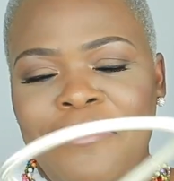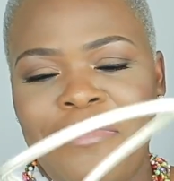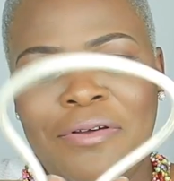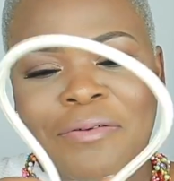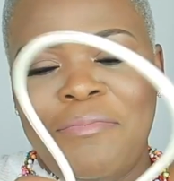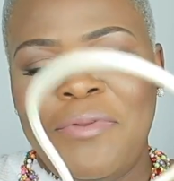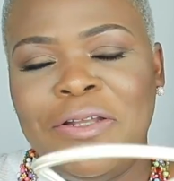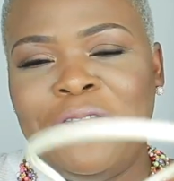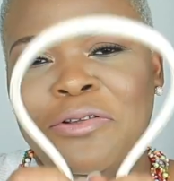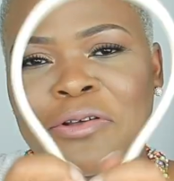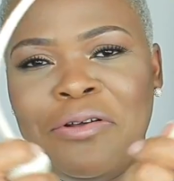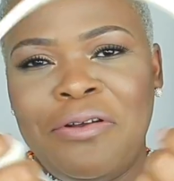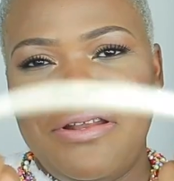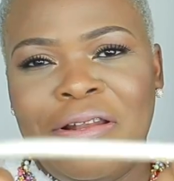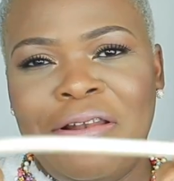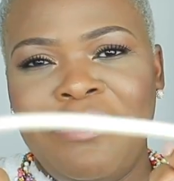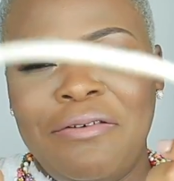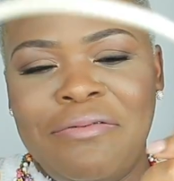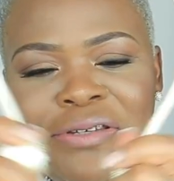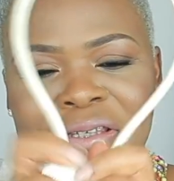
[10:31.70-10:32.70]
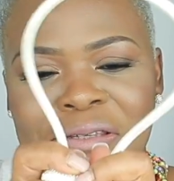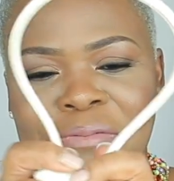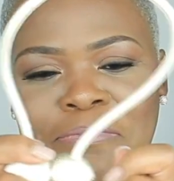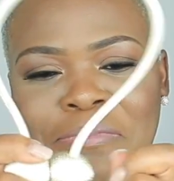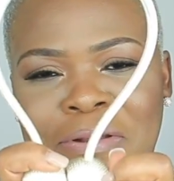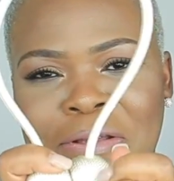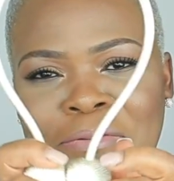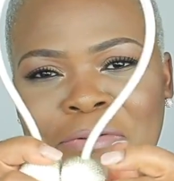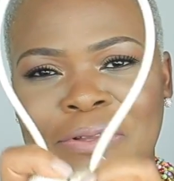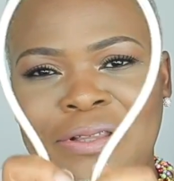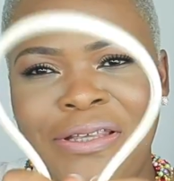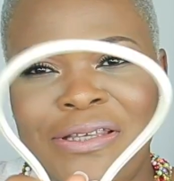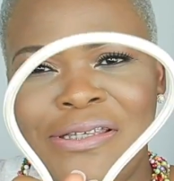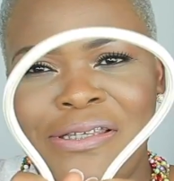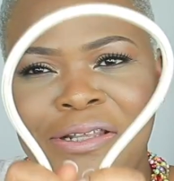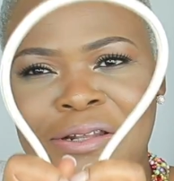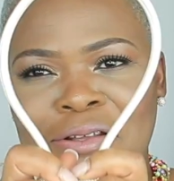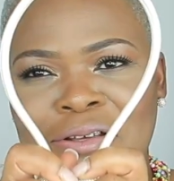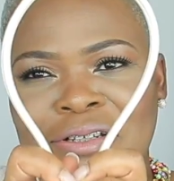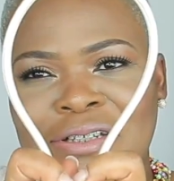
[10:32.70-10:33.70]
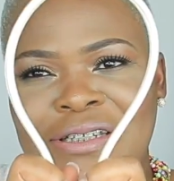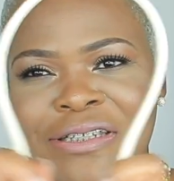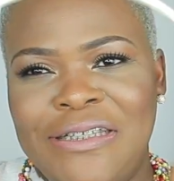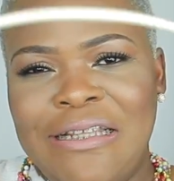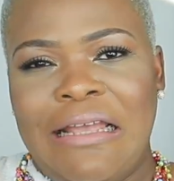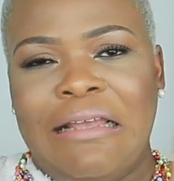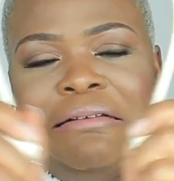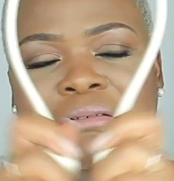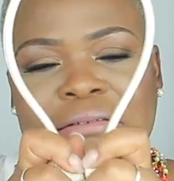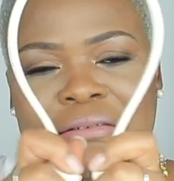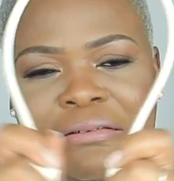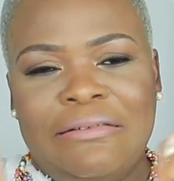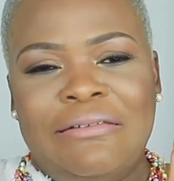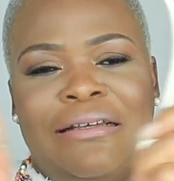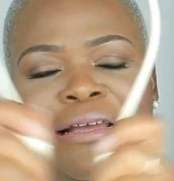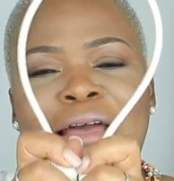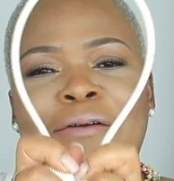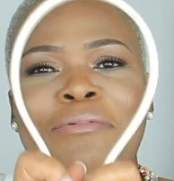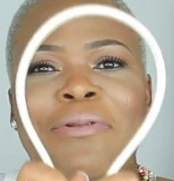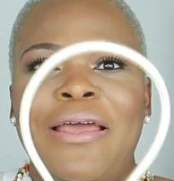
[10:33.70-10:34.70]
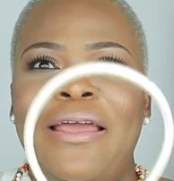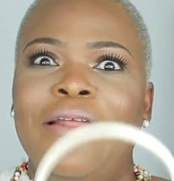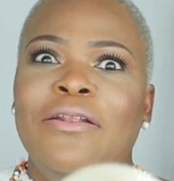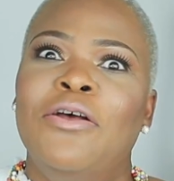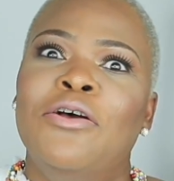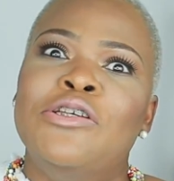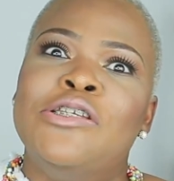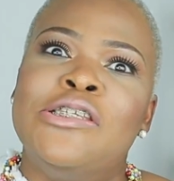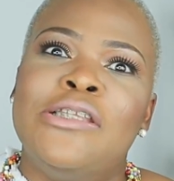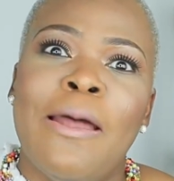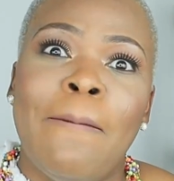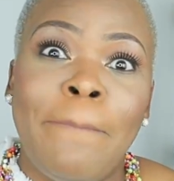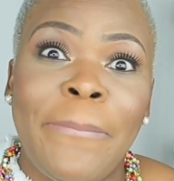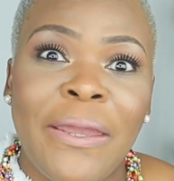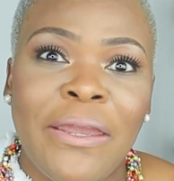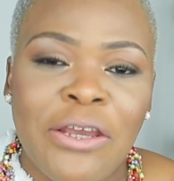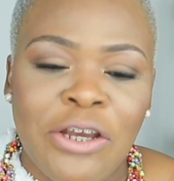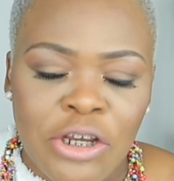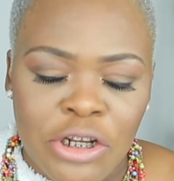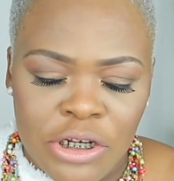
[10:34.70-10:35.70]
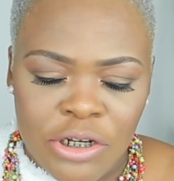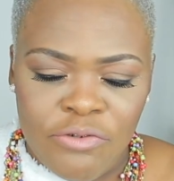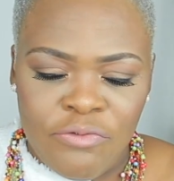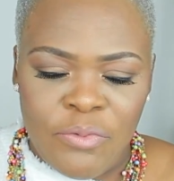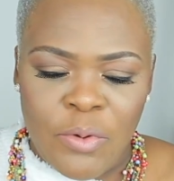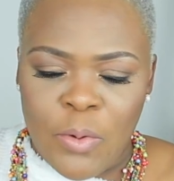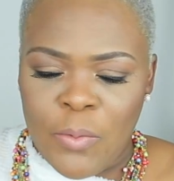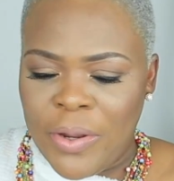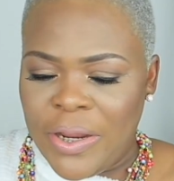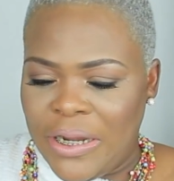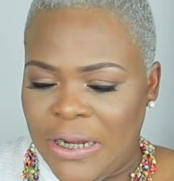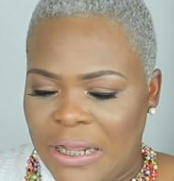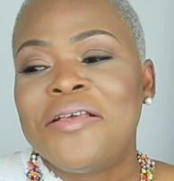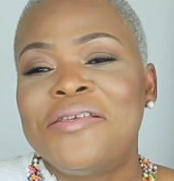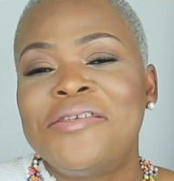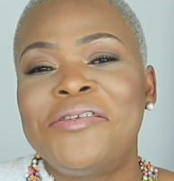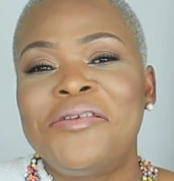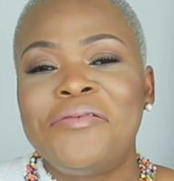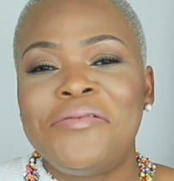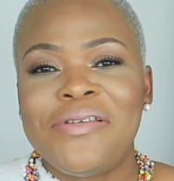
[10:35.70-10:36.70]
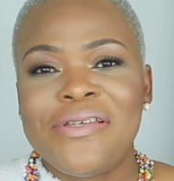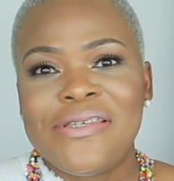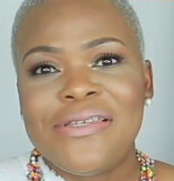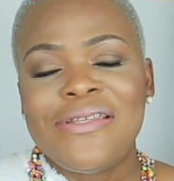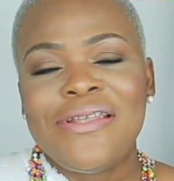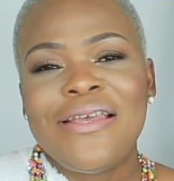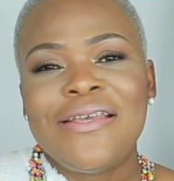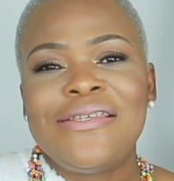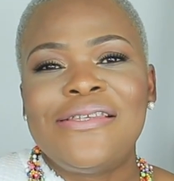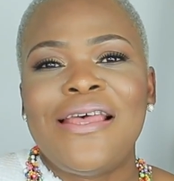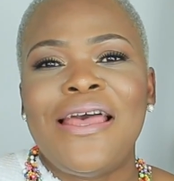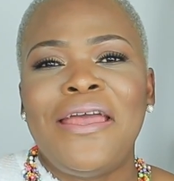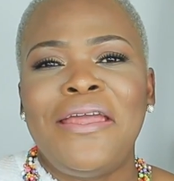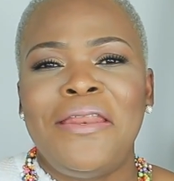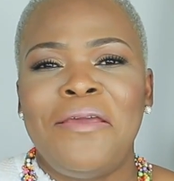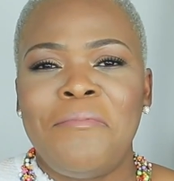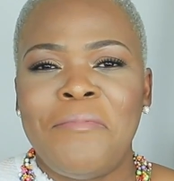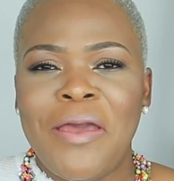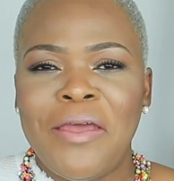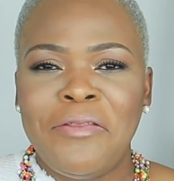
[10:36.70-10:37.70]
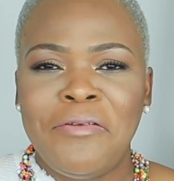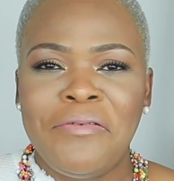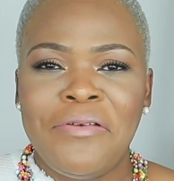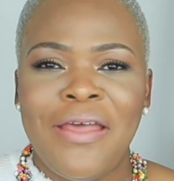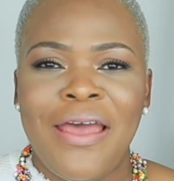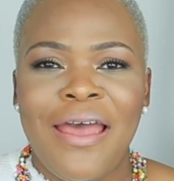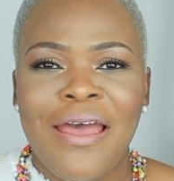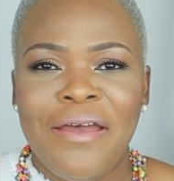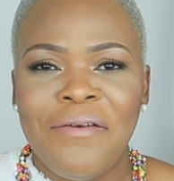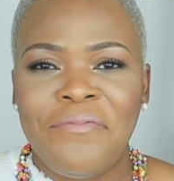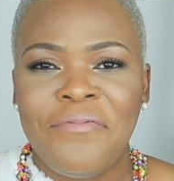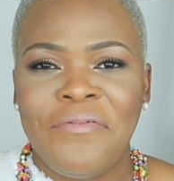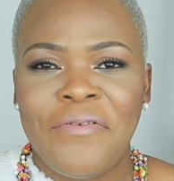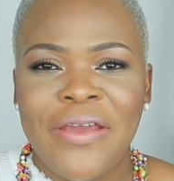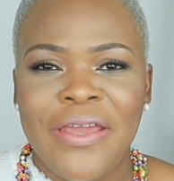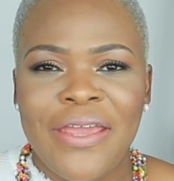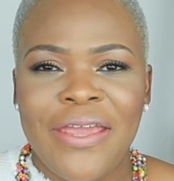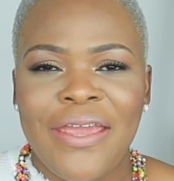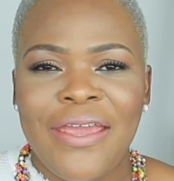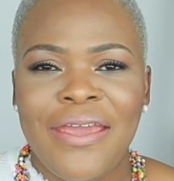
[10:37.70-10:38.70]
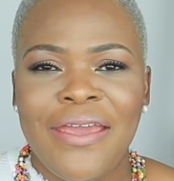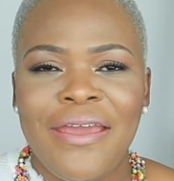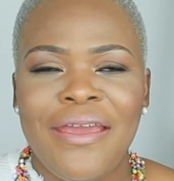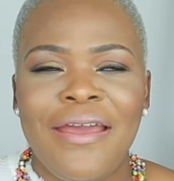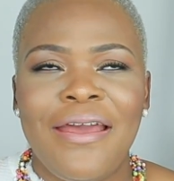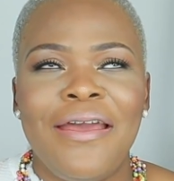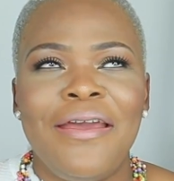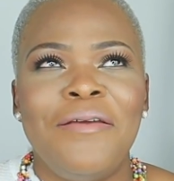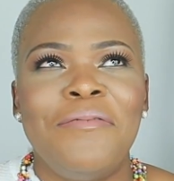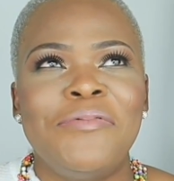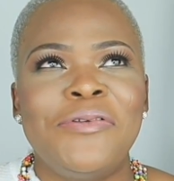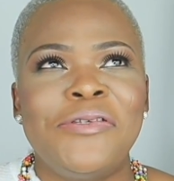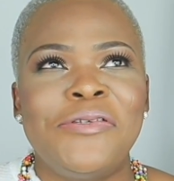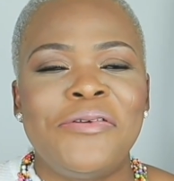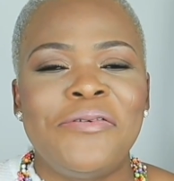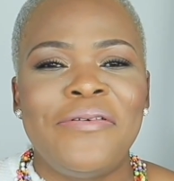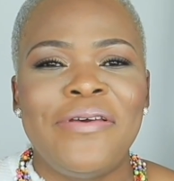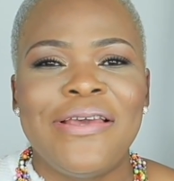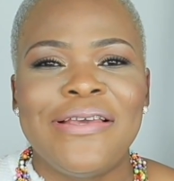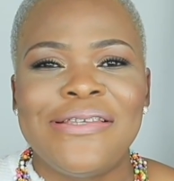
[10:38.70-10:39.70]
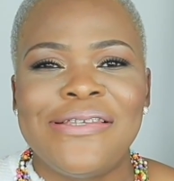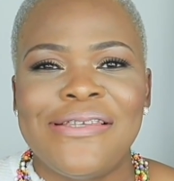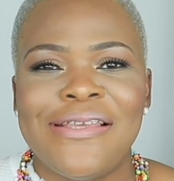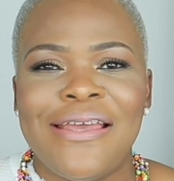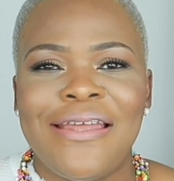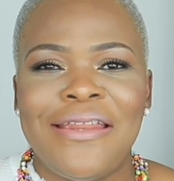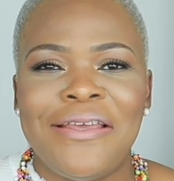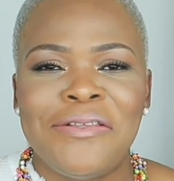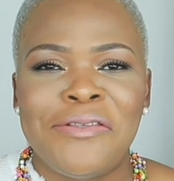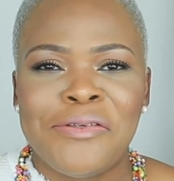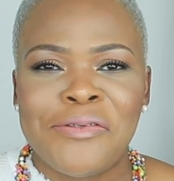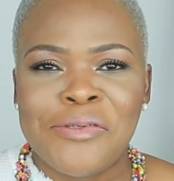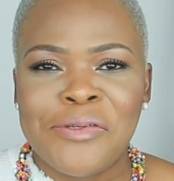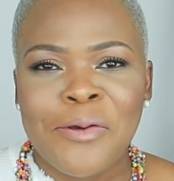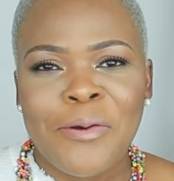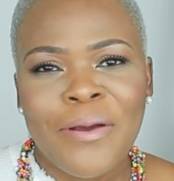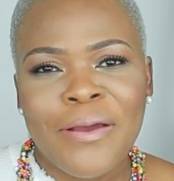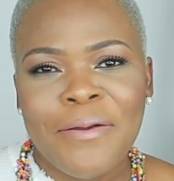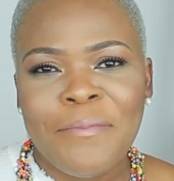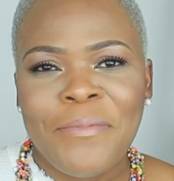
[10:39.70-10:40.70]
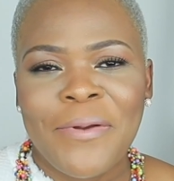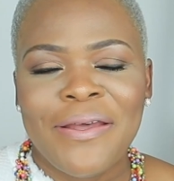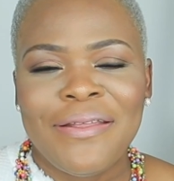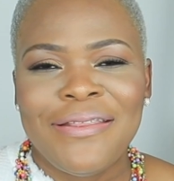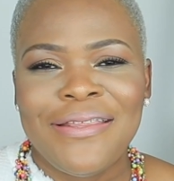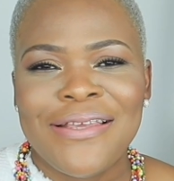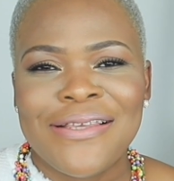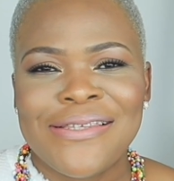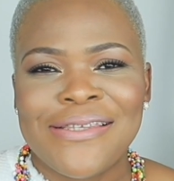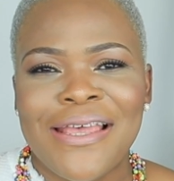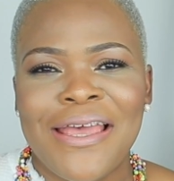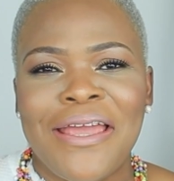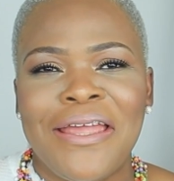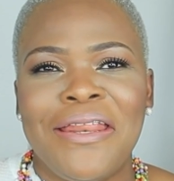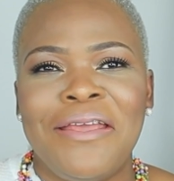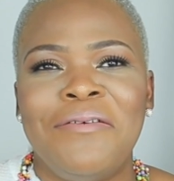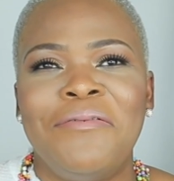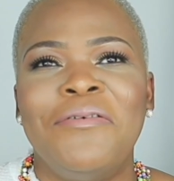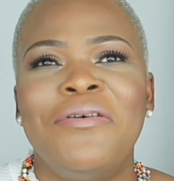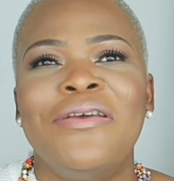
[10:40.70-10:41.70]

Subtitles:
My daughter loves to play with this a lot. She's like, I'm like, no, stop it, you're gonna ruin it. So this next item I don't have right here. I am so excited to talk about this item.